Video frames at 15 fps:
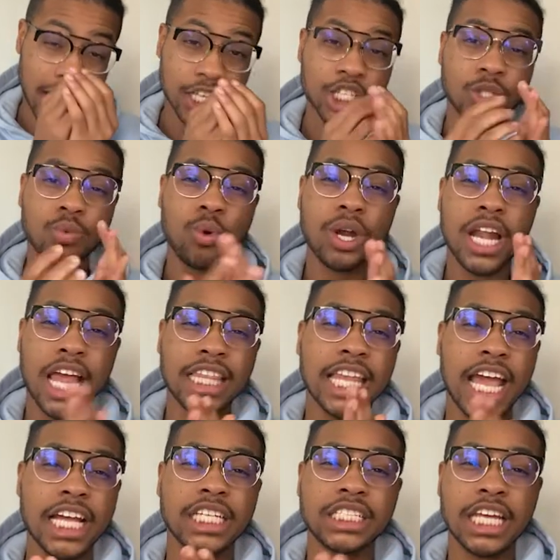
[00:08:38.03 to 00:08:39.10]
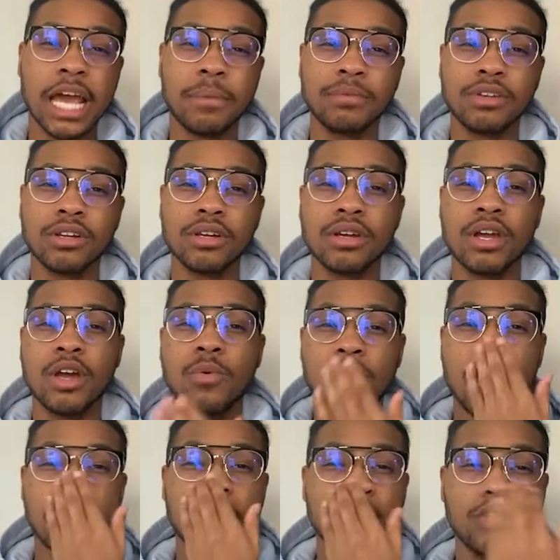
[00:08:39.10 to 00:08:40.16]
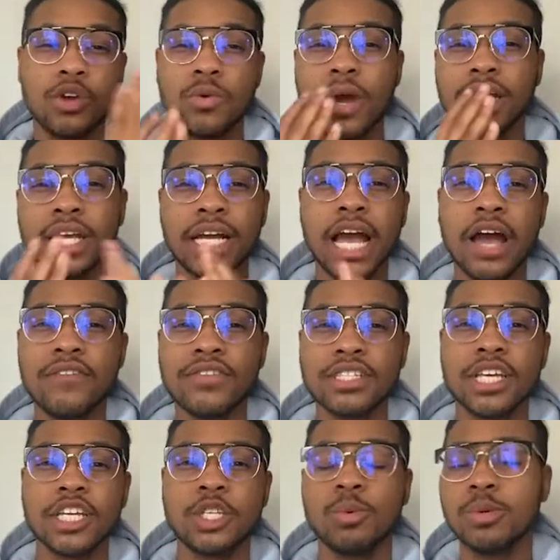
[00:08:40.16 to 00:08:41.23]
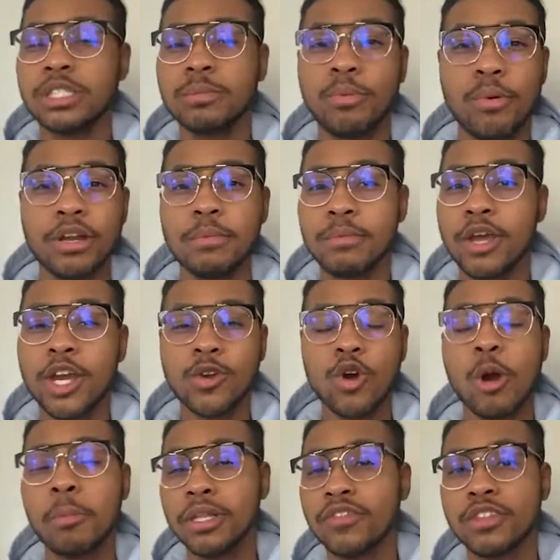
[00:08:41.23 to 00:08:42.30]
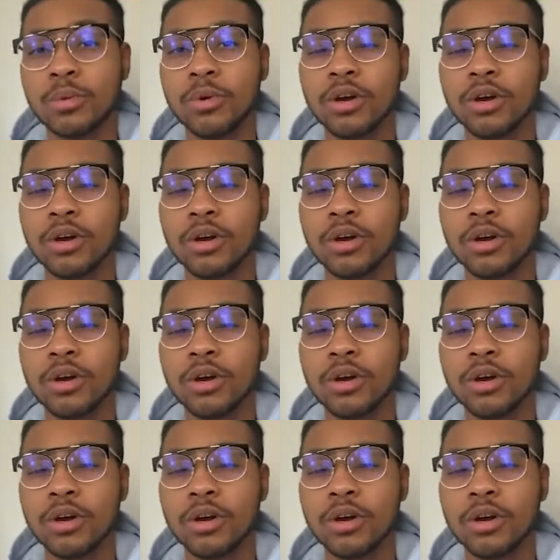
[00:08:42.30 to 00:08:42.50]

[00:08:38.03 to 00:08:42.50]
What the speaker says: I swore that last chapter when him and Riku had that conversation, what's the point of being normal if the